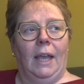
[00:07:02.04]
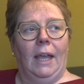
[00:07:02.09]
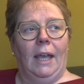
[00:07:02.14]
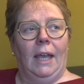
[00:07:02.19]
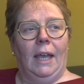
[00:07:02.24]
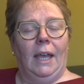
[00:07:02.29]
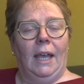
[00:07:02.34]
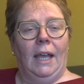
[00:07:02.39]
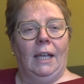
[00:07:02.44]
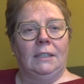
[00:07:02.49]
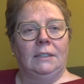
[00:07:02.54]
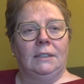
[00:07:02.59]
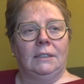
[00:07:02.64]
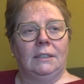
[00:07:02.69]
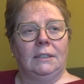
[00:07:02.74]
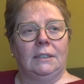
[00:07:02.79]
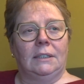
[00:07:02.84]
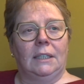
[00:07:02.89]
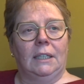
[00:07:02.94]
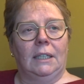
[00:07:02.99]

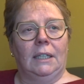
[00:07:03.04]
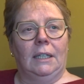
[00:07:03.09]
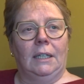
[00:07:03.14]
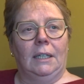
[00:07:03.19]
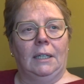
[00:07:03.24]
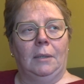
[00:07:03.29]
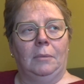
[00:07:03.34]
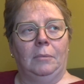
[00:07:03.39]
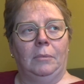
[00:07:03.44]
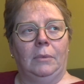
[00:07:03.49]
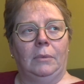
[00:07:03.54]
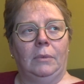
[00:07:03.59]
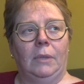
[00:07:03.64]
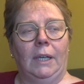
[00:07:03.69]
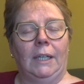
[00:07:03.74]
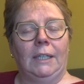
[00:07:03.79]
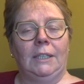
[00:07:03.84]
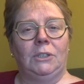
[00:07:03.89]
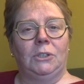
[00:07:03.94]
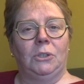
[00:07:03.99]
and
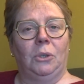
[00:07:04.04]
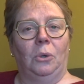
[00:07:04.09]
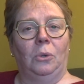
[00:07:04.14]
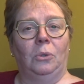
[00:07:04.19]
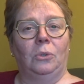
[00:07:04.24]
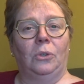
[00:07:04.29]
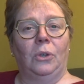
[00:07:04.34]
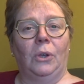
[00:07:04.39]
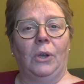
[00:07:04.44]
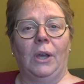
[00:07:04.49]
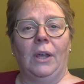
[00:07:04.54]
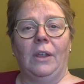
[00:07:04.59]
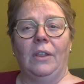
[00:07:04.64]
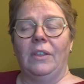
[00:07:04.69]
I told her